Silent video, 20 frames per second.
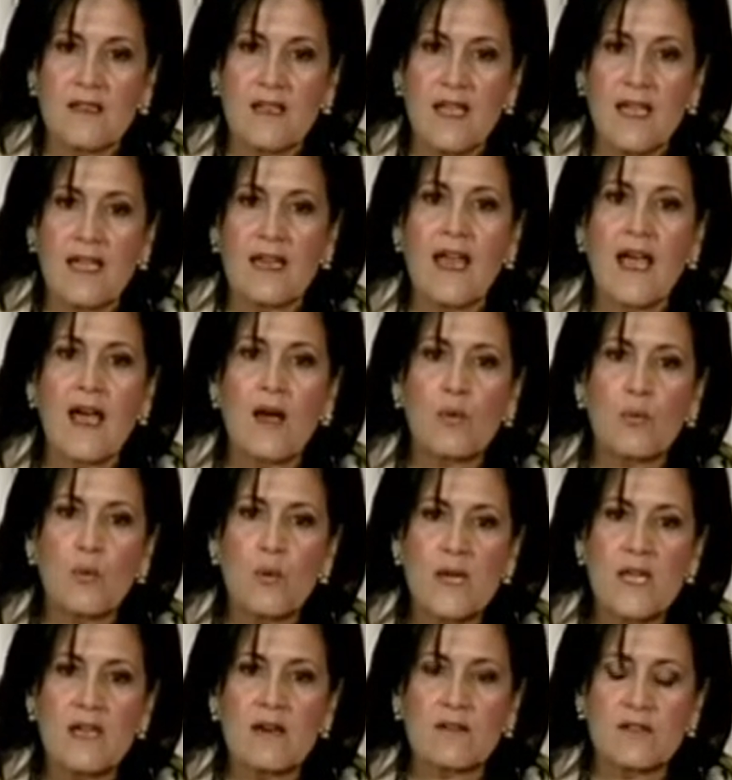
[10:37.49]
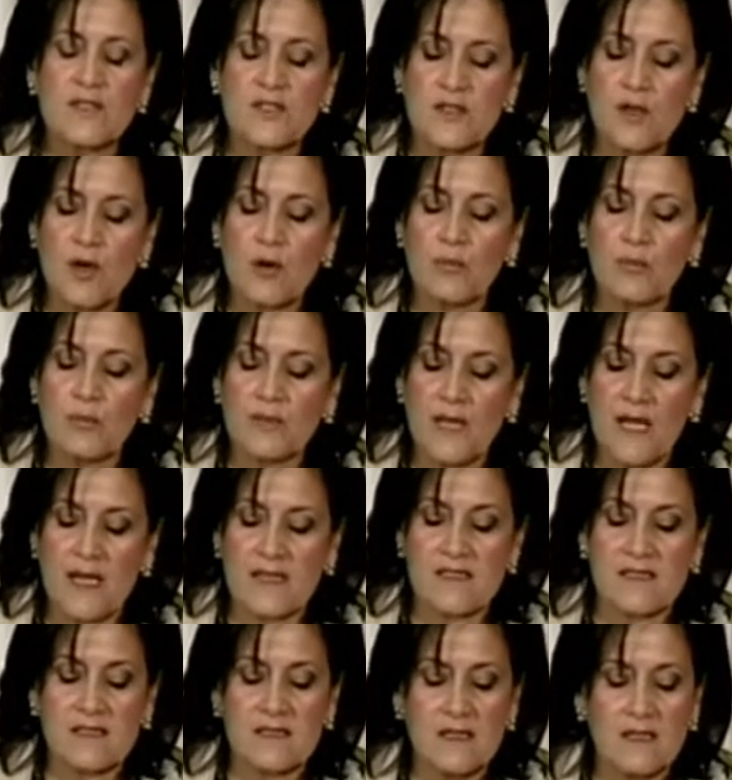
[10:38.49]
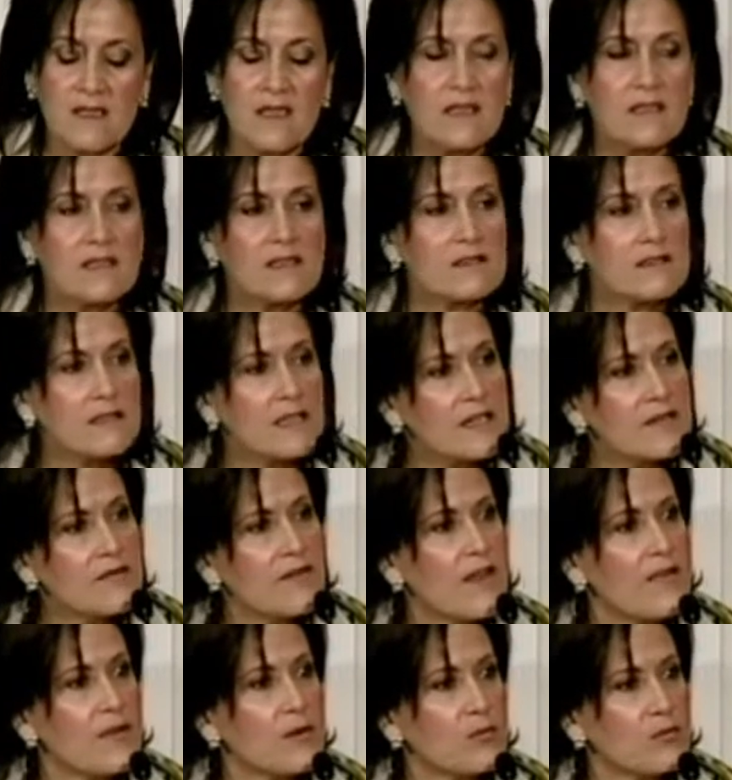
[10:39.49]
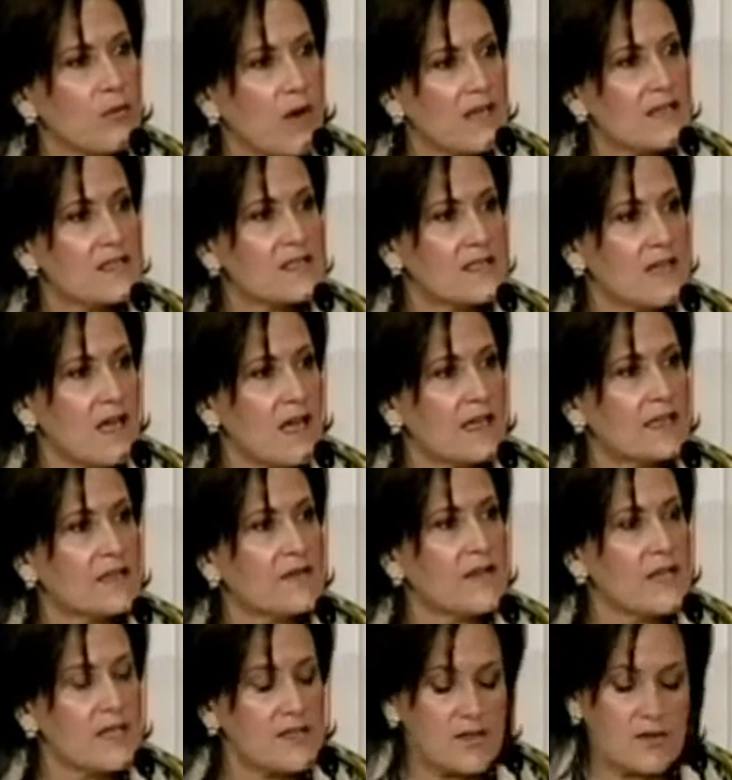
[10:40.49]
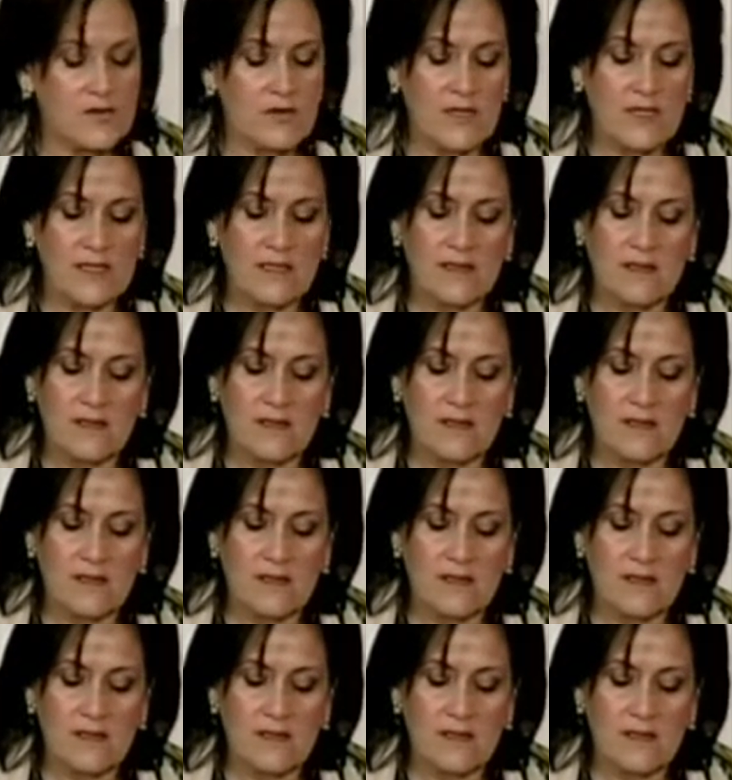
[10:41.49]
and how we are so blessed to live on the right side of history.